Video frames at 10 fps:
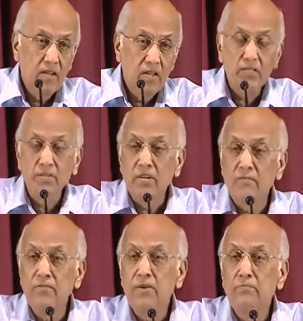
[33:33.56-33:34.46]
That's what
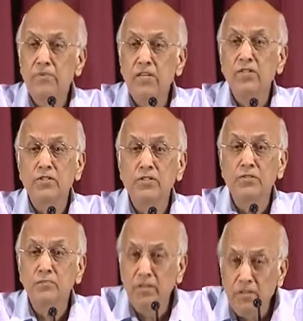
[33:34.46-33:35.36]
every preacher
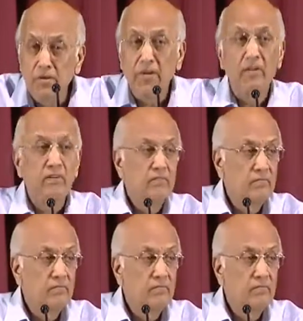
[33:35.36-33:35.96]
should be doing.